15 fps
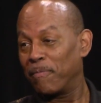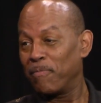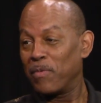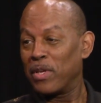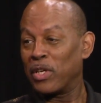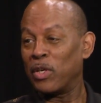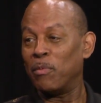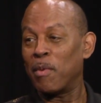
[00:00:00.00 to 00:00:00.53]

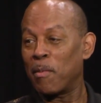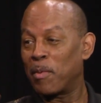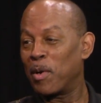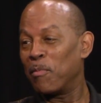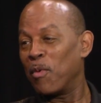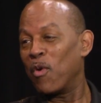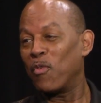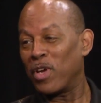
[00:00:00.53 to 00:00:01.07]
Right. You remember the
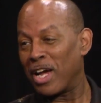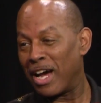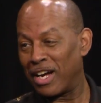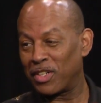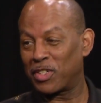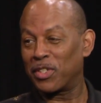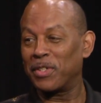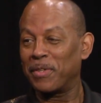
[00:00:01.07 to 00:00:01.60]
movie yeah,
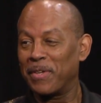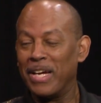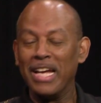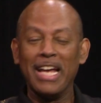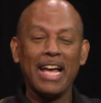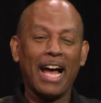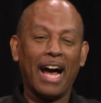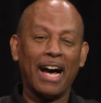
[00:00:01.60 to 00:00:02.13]
Hunter? Yeah,
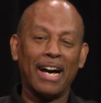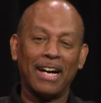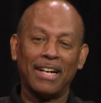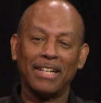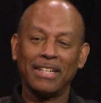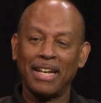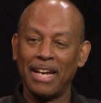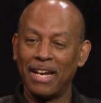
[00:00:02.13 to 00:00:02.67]
yeah.
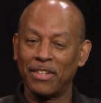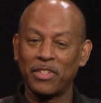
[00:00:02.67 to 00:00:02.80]
Uh, yeah.